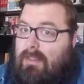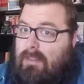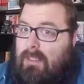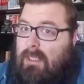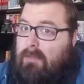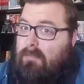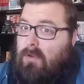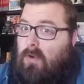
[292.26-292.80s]

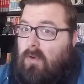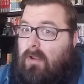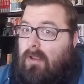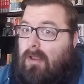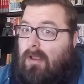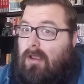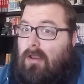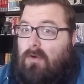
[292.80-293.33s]
Keep going
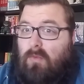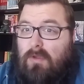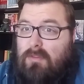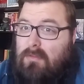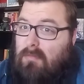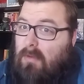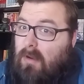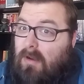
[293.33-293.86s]
on
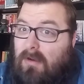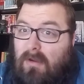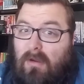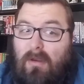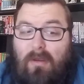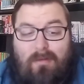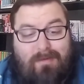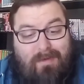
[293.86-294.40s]
with the manga
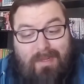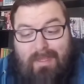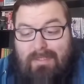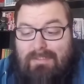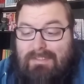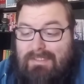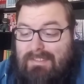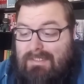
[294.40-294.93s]
haul.
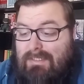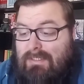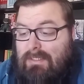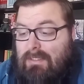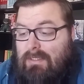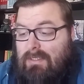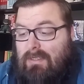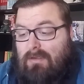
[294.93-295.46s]
Next,
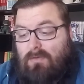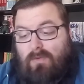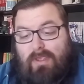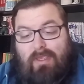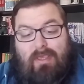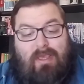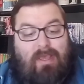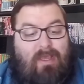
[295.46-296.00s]

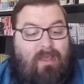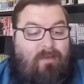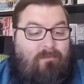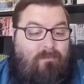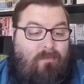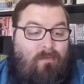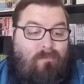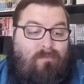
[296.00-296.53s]
we
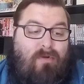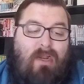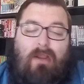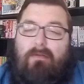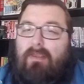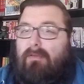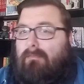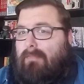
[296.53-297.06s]
have
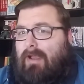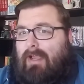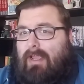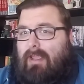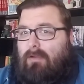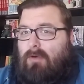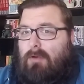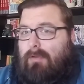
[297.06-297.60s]
probably
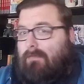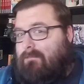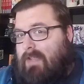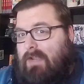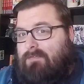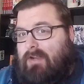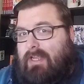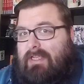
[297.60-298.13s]
one of my
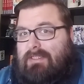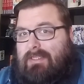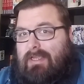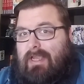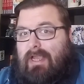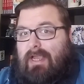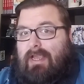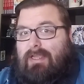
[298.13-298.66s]
favorite
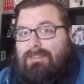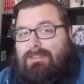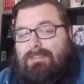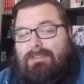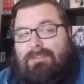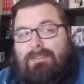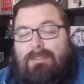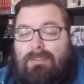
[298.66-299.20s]

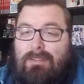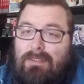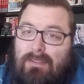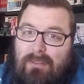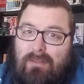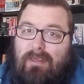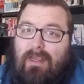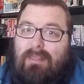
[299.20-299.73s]
isekais.
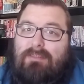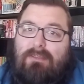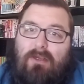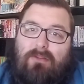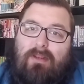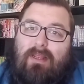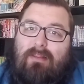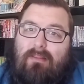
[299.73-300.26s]
You guys
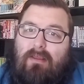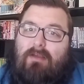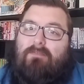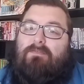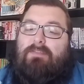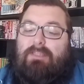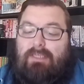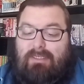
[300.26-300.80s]
know that I
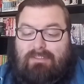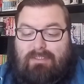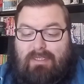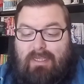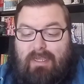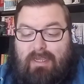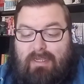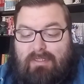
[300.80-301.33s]
love the
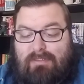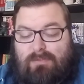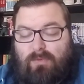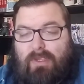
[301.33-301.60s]
isekais.